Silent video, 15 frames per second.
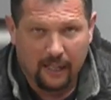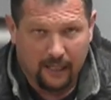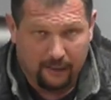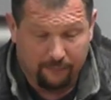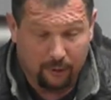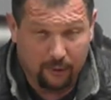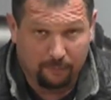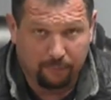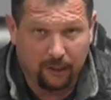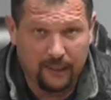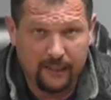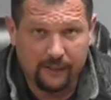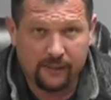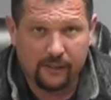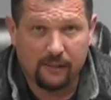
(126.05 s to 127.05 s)
If you could
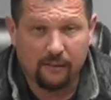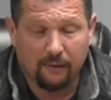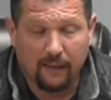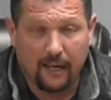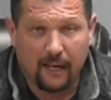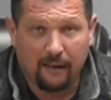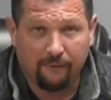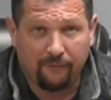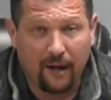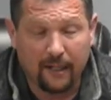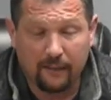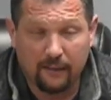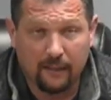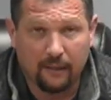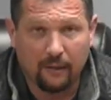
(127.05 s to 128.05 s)
please
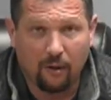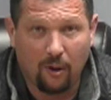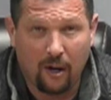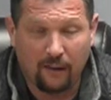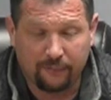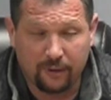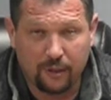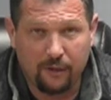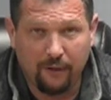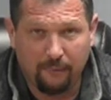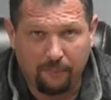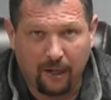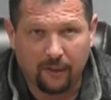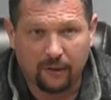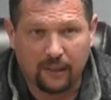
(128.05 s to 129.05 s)
find off-street
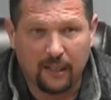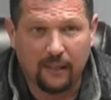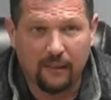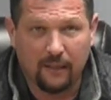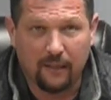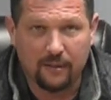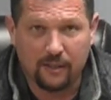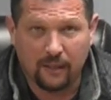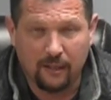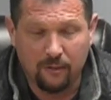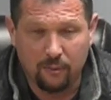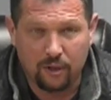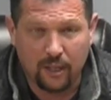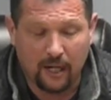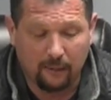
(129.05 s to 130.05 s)
parking is a
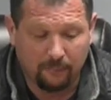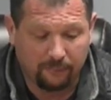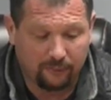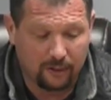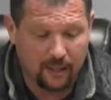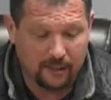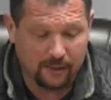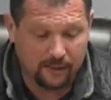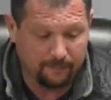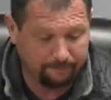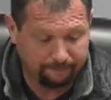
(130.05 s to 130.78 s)
huge help for us.